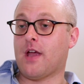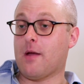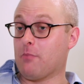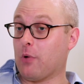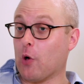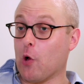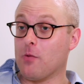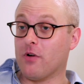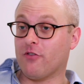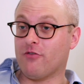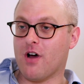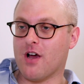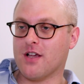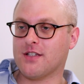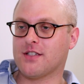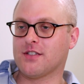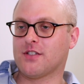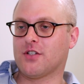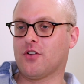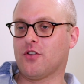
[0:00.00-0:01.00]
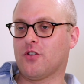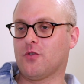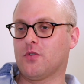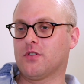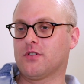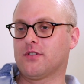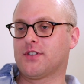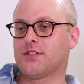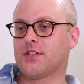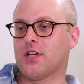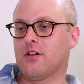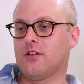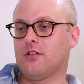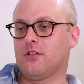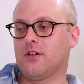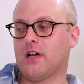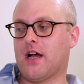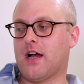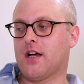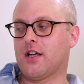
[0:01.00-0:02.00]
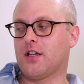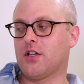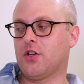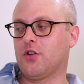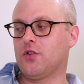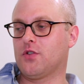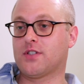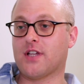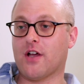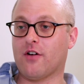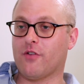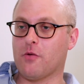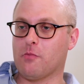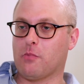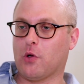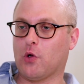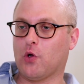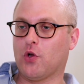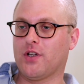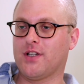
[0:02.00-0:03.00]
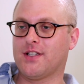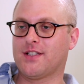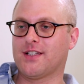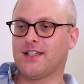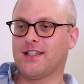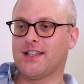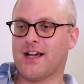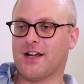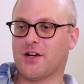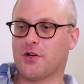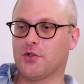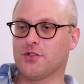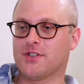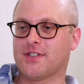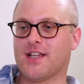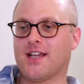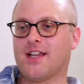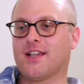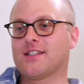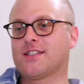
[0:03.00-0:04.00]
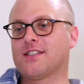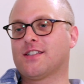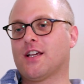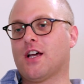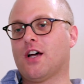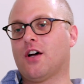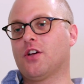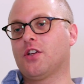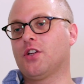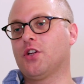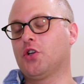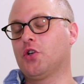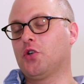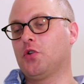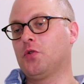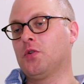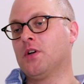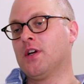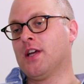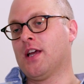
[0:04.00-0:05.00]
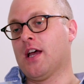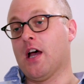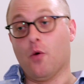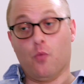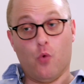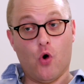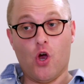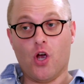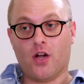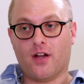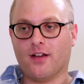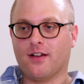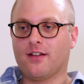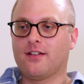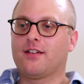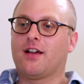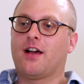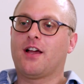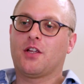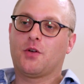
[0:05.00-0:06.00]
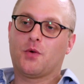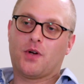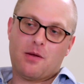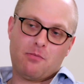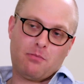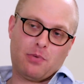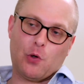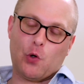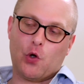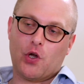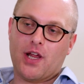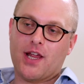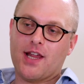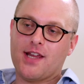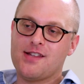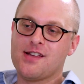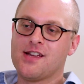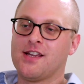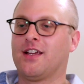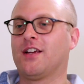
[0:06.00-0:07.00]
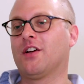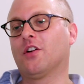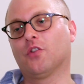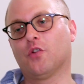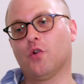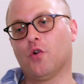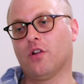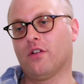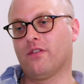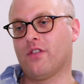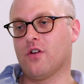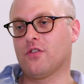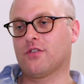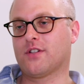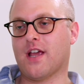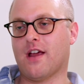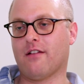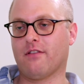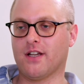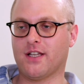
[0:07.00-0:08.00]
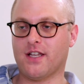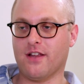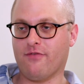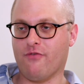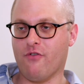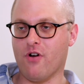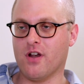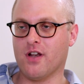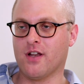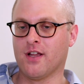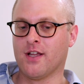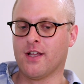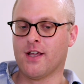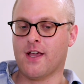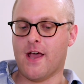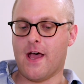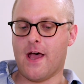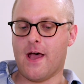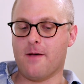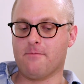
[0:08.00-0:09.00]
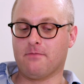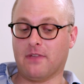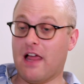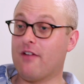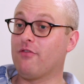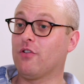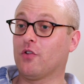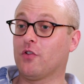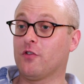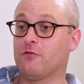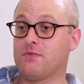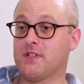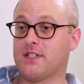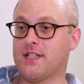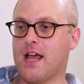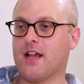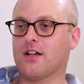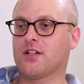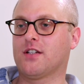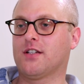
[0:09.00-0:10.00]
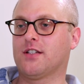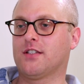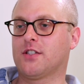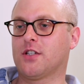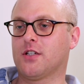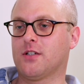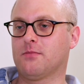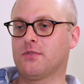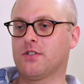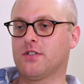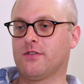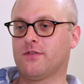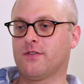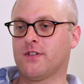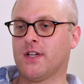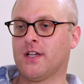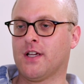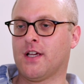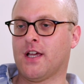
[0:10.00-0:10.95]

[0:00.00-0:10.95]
Employment rights is another one. So are you self-employed in that context? Are you a worker? Are you an employee? Because all of those carry different levels of protection in terms of